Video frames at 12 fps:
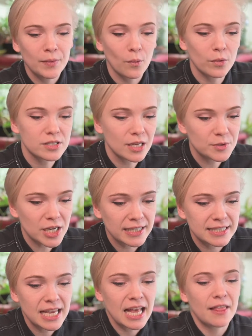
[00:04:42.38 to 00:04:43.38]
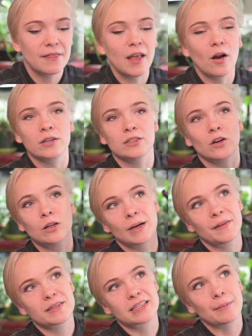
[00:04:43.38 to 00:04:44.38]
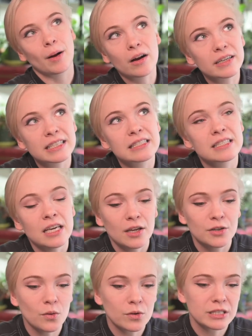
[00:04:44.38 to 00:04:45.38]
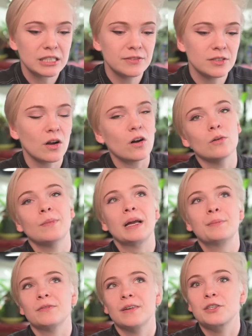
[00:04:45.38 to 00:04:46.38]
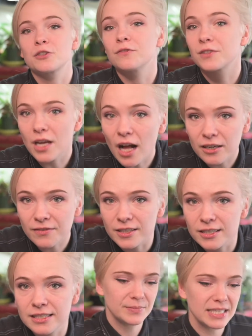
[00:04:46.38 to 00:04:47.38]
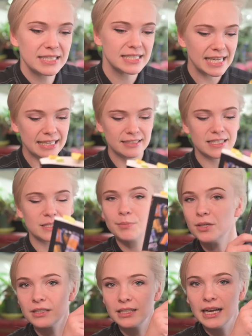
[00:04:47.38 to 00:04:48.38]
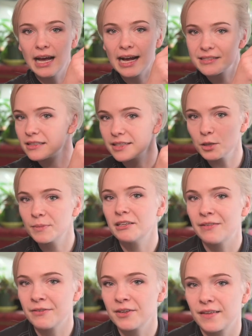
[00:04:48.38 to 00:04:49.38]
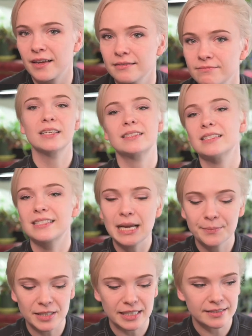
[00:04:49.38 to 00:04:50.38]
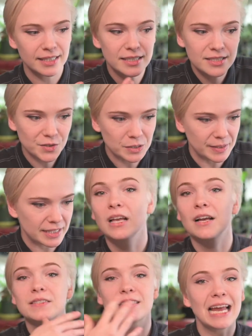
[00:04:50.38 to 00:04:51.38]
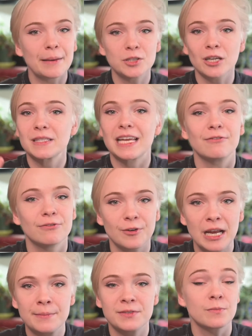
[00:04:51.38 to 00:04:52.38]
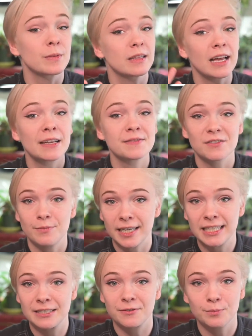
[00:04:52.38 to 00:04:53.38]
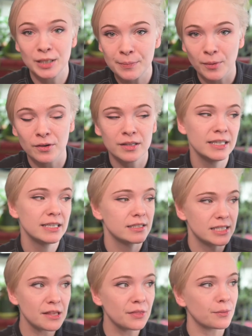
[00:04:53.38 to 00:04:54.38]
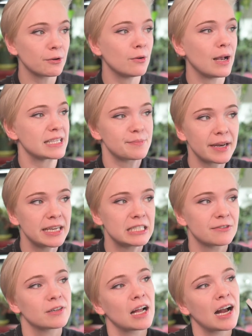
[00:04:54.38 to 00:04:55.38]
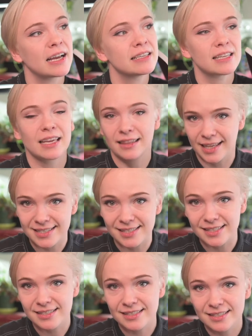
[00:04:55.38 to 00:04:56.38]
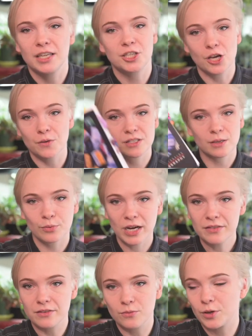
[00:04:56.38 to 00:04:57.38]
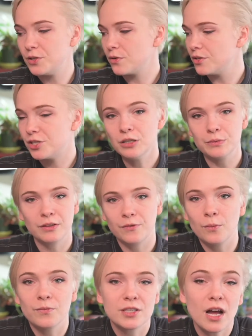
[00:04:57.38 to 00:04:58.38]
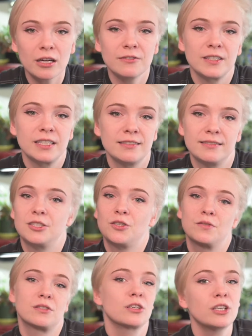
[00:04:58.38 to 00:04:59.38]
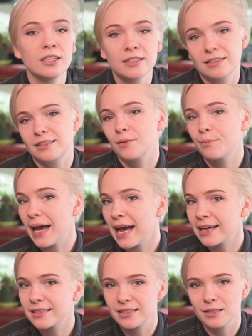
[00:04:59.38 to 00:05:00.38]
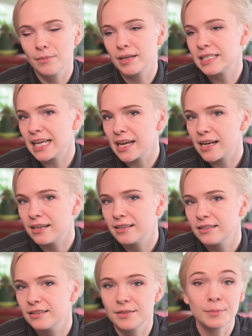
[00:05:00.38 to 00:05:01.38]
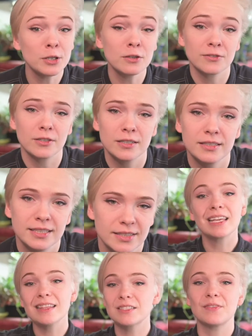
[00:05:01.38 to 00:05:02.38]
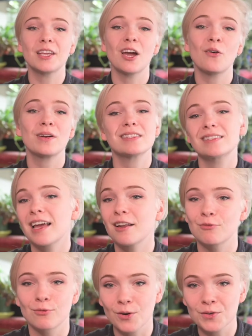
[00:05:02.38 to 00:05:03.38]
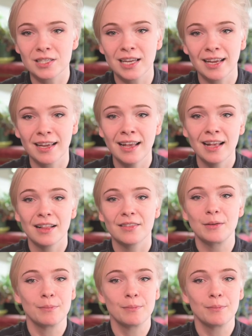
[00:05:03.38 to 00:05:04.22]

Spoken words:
or subject. They aren't all by the same artist, nor even all by professional photographers. Instead, this book has a little bit of everything. It's a sample holding an assortment of snapshots and frames from the lives of many different people, seen through as many different eyes and lenses. It shows the breadth of what you can do with film photography. It shows the good, the bad, the mundane, the beautiful. In this video, instead of roasting the